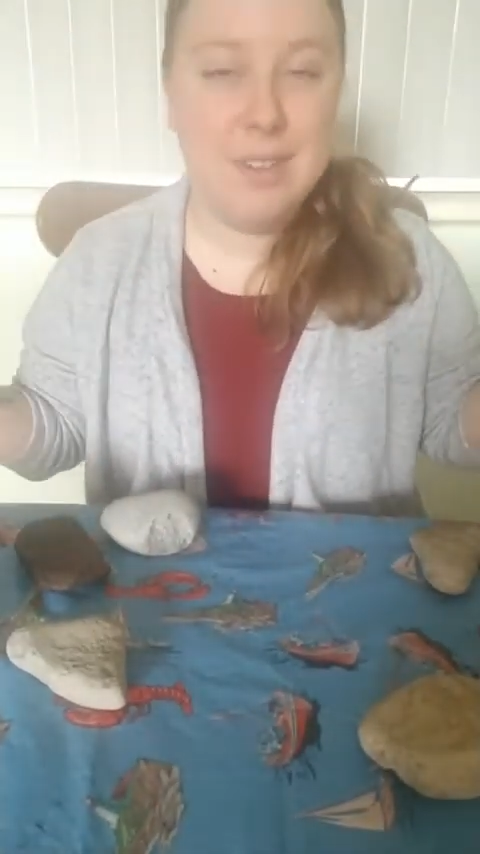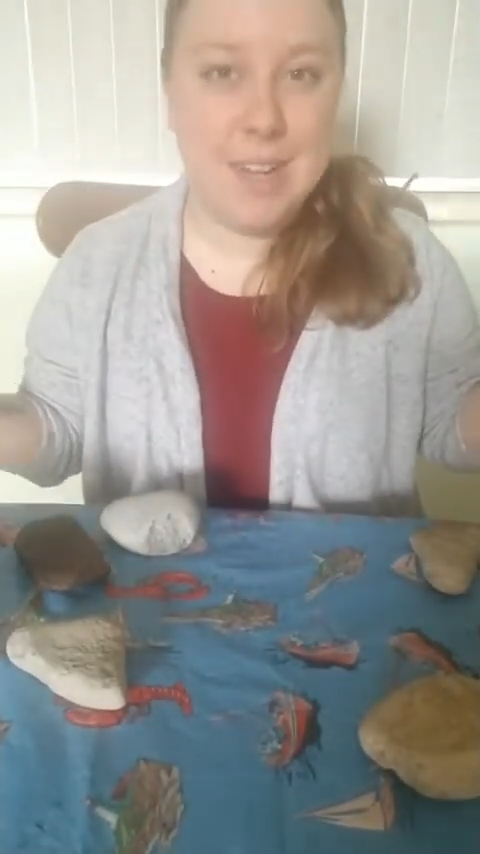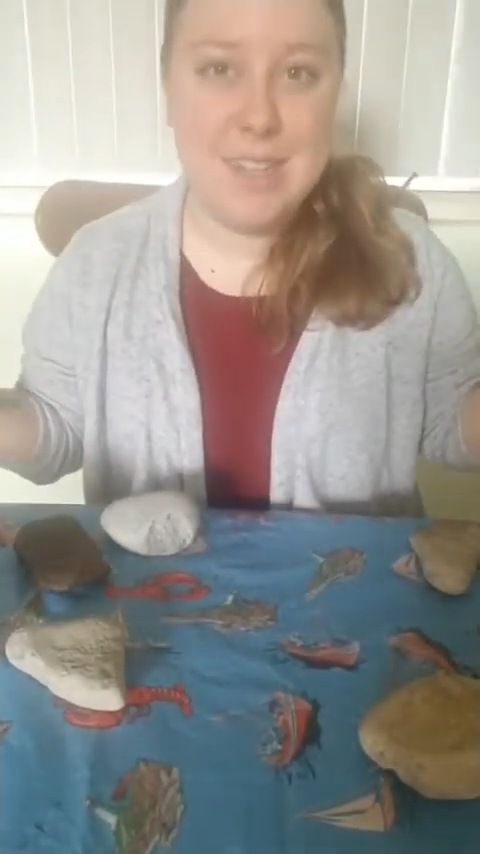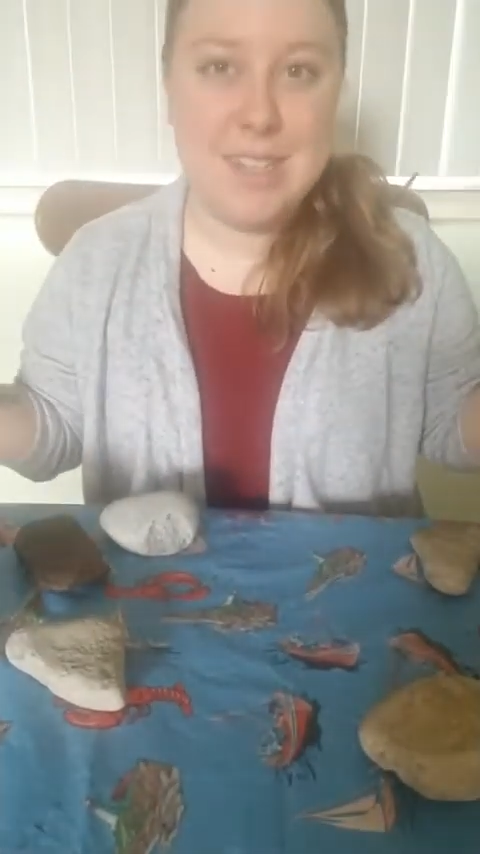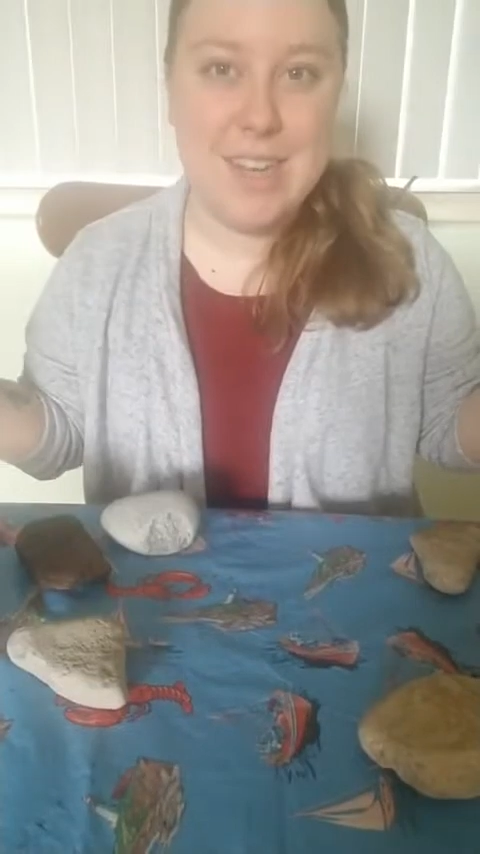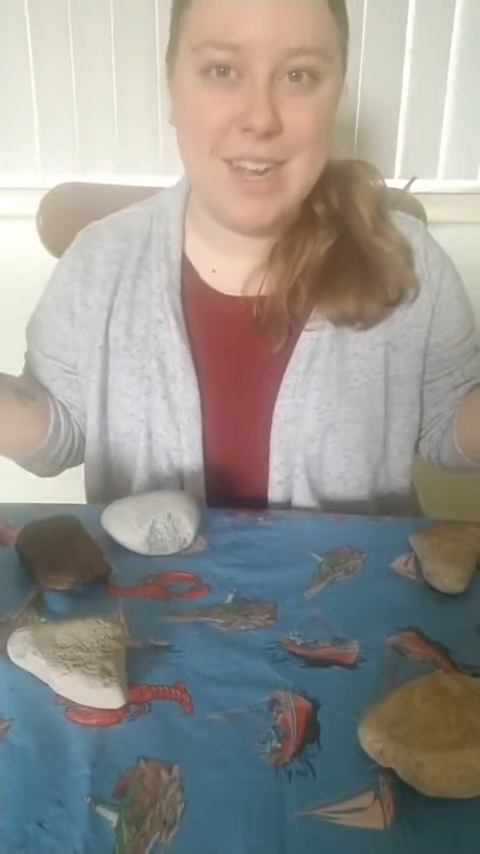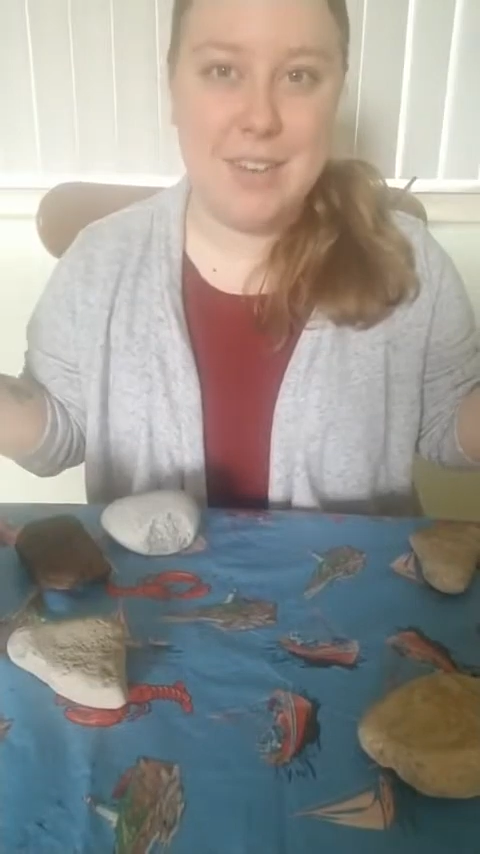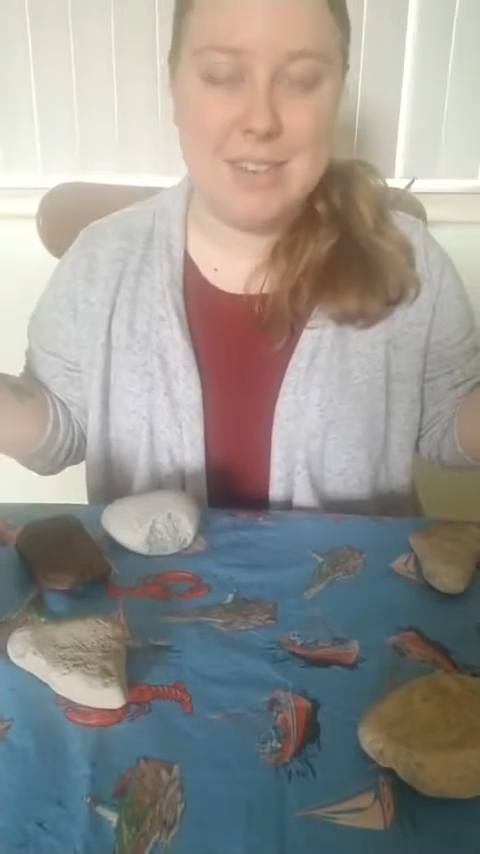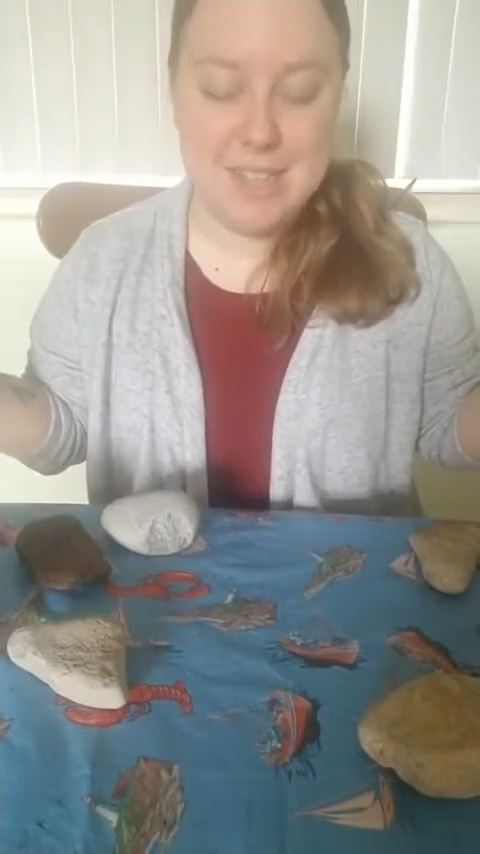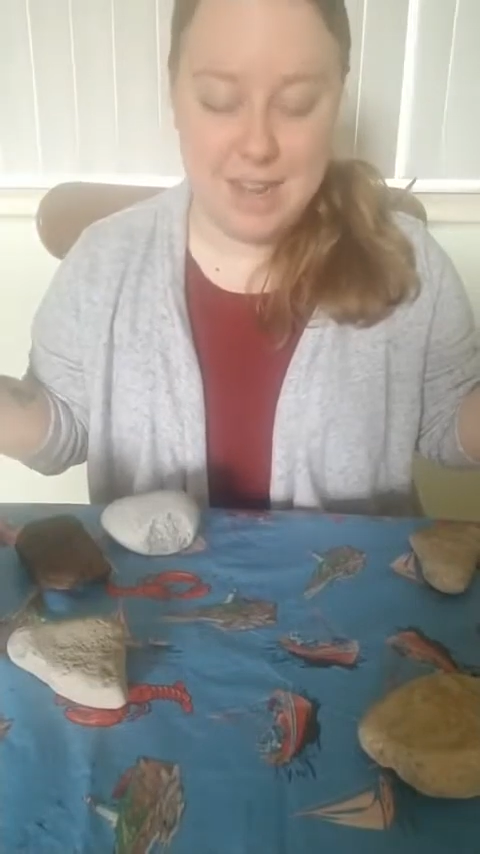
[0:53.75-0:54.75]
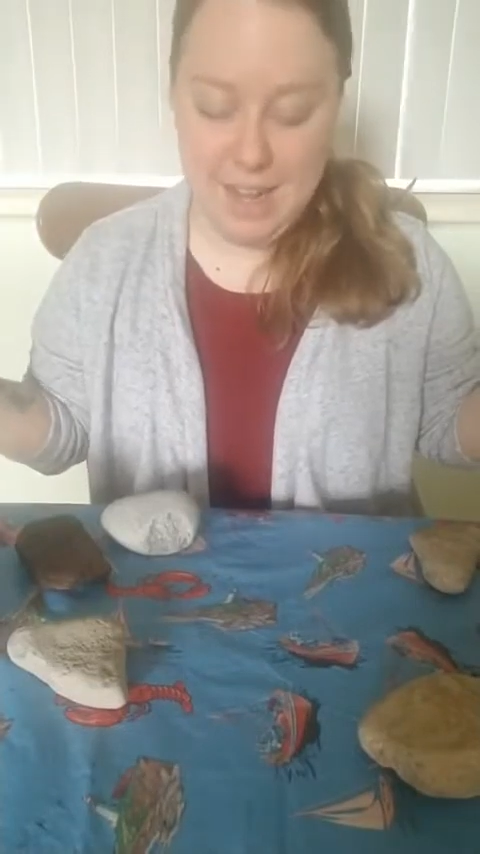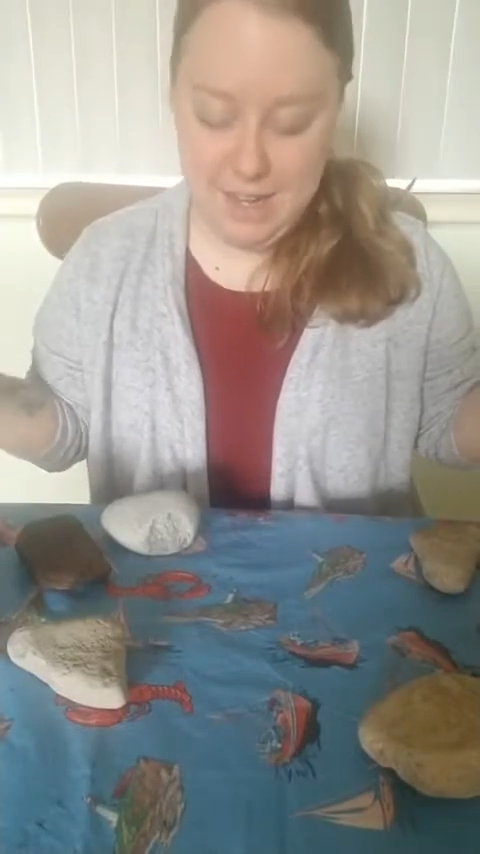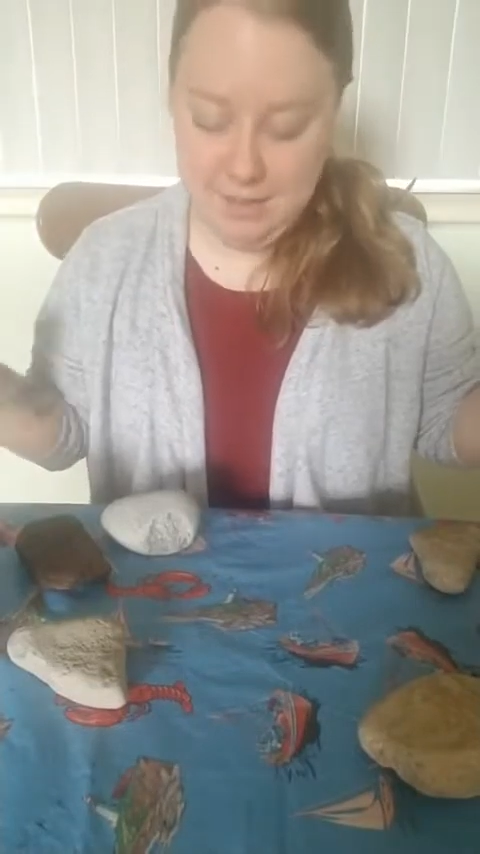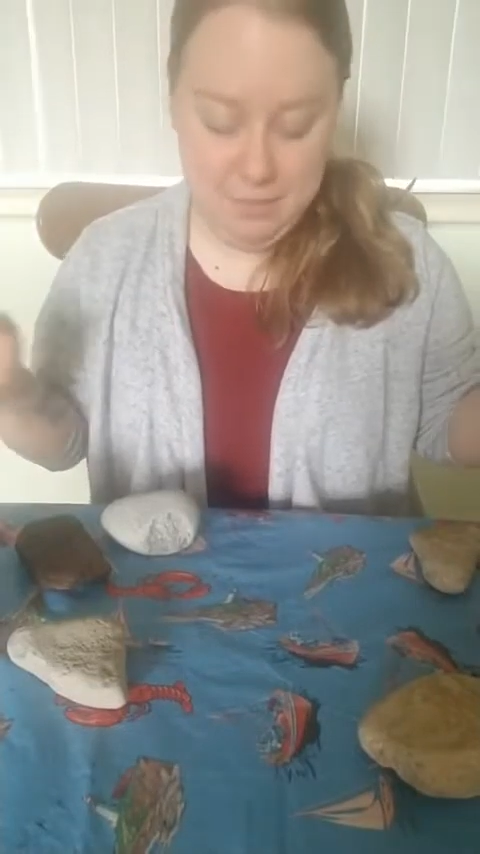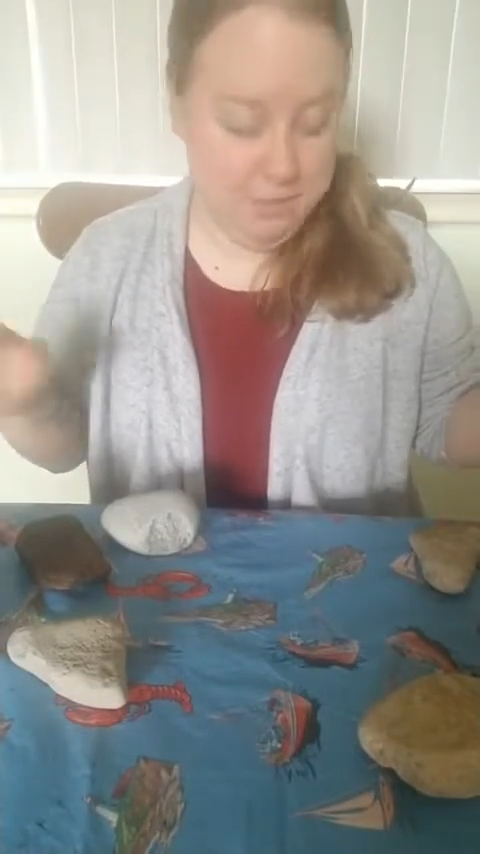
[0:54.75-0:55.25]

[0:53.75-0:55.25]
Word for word: nice day outside.